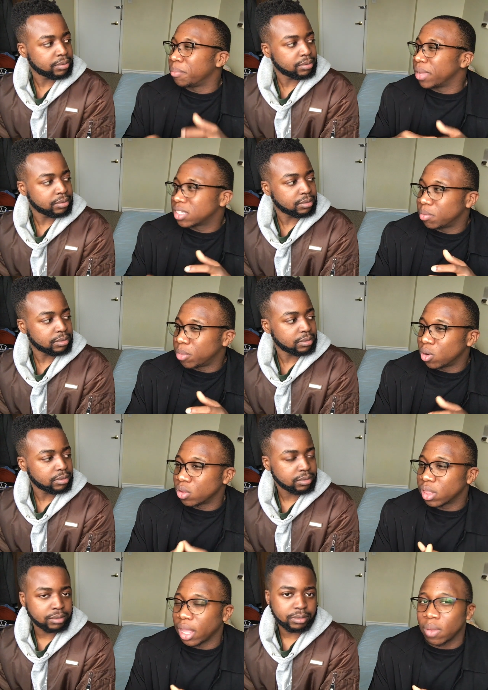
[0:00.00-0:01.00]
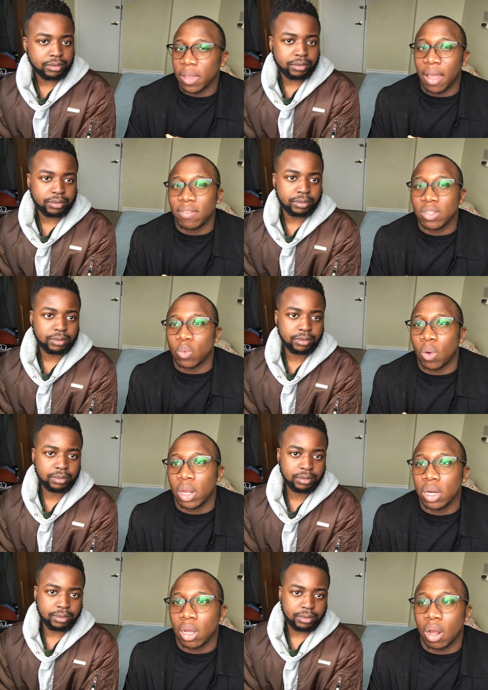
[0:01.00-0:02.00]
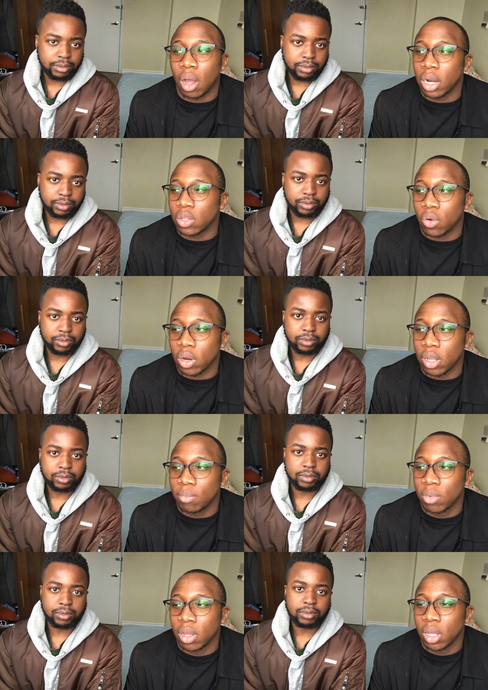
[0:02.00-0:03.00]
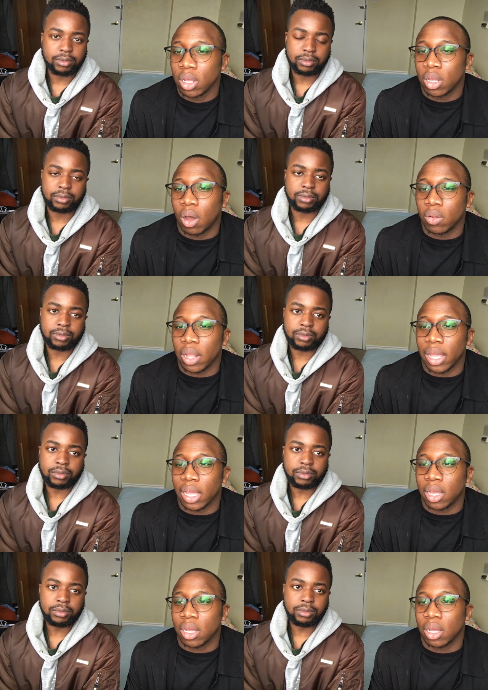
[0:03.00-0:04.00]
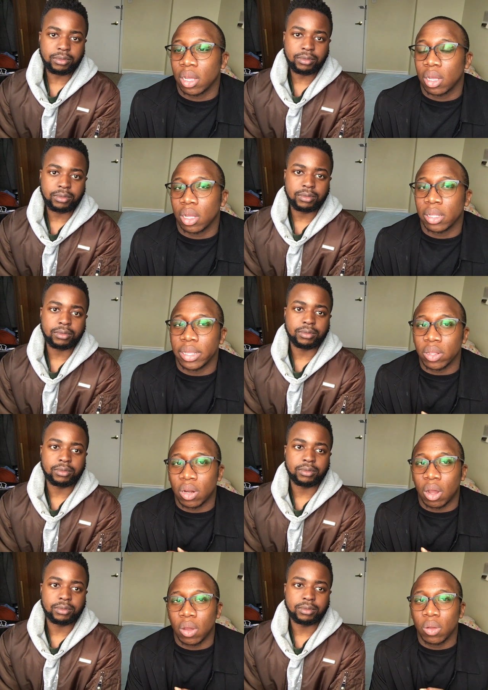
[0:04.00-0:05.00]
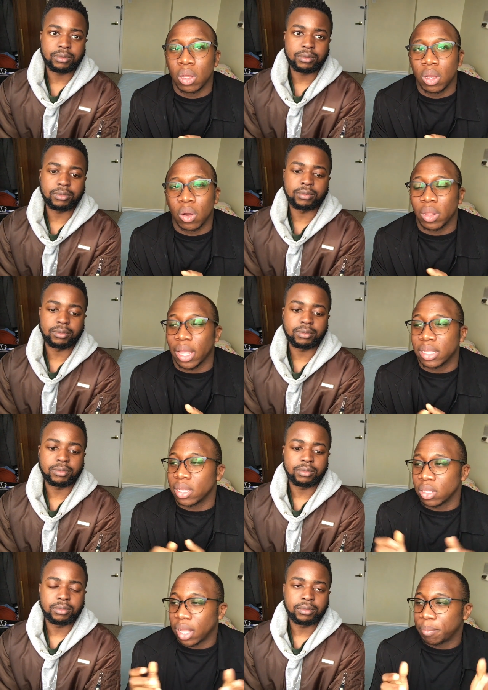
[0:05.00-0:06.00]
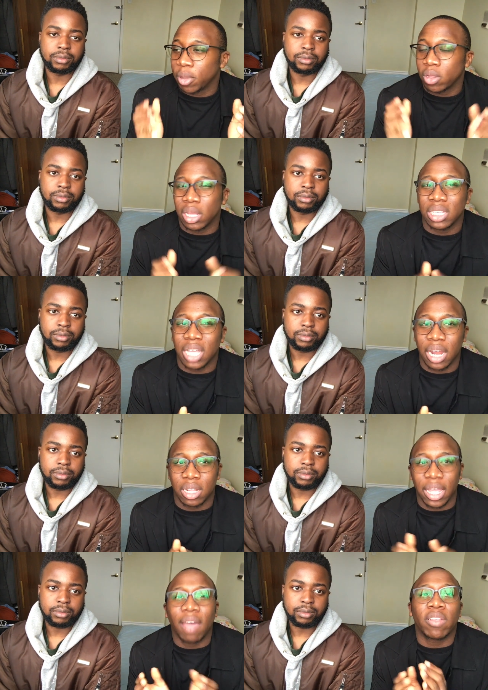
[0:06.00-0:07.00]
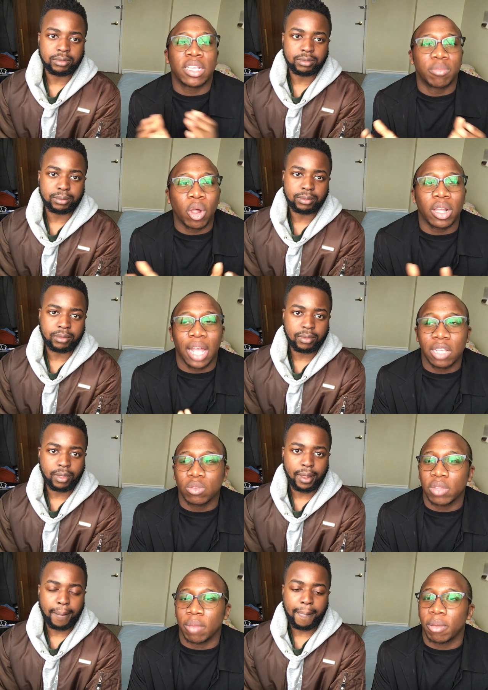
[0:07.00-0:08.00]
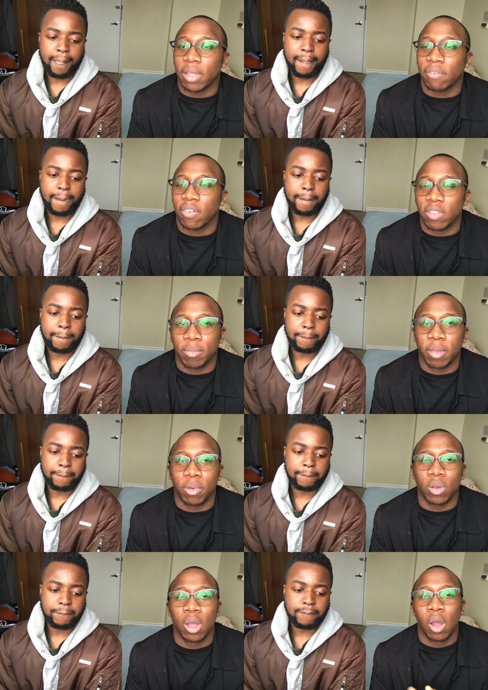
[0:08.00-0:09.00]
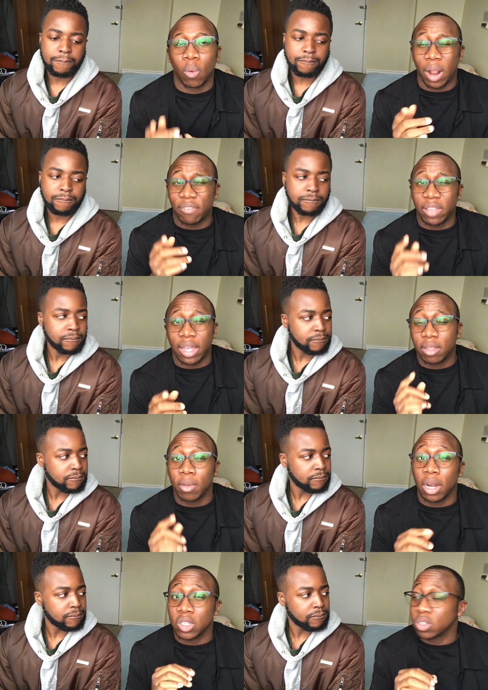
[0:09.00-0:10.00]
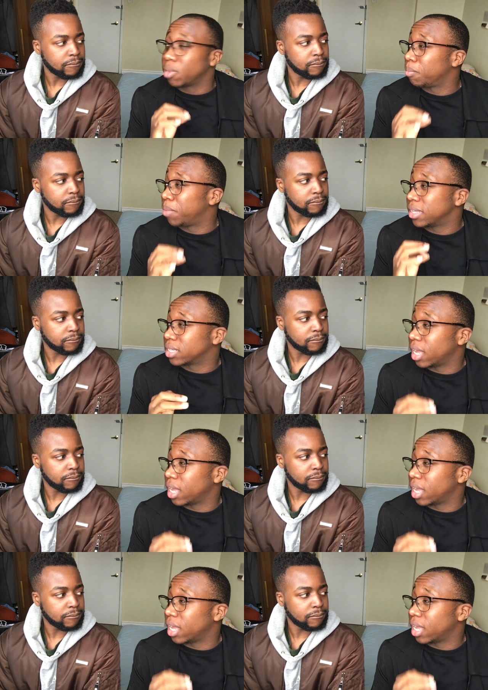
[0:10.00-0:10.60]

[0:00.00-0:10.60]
Speaker 1: a mix of both. Like we have this one auditorium called like a Dillon Hall mm. or like Dillon like building. It's kind of they have like smaller classrooms, like maybe like 50 people. Where I feel like to be honest, those are my best